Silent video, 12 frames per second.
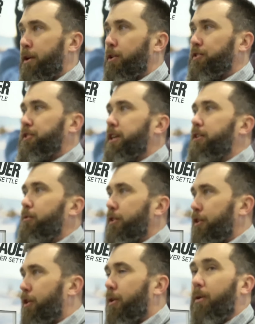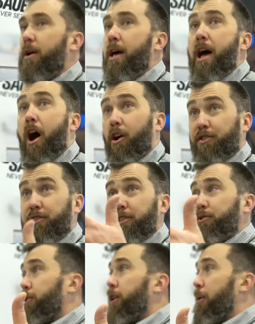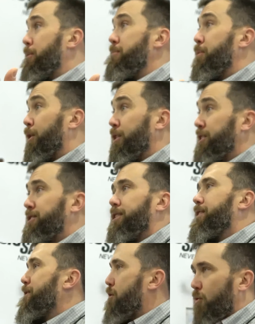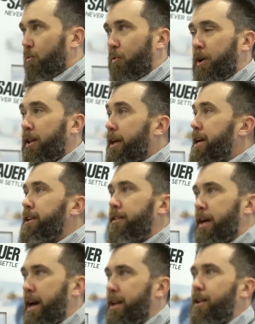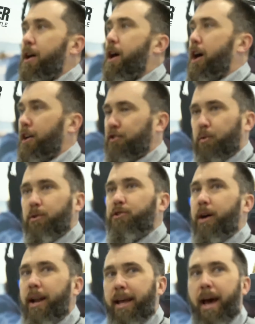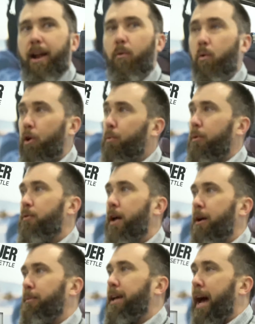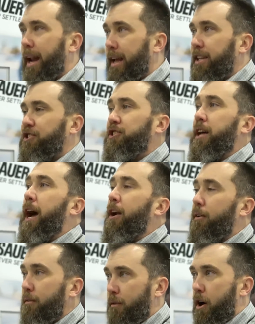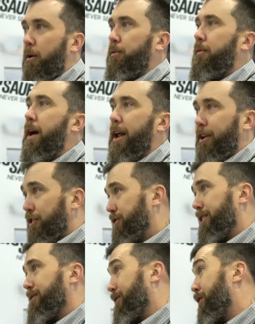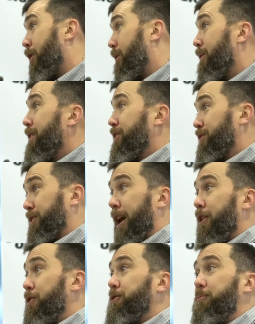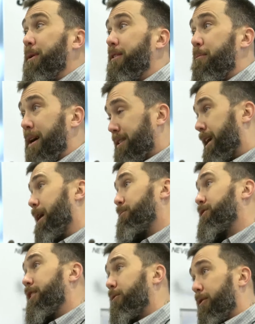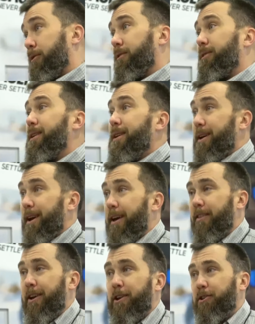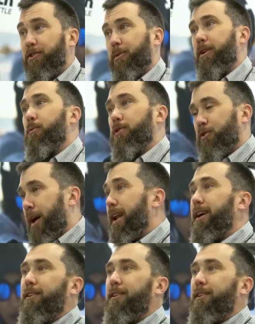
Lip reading: PRC. And, you know, our sister company Burris, really into that. So we're trying to kind of work with them to kind of get Steiner involved in that because you know Steiner used to be the best kept secret in the industry. We're trying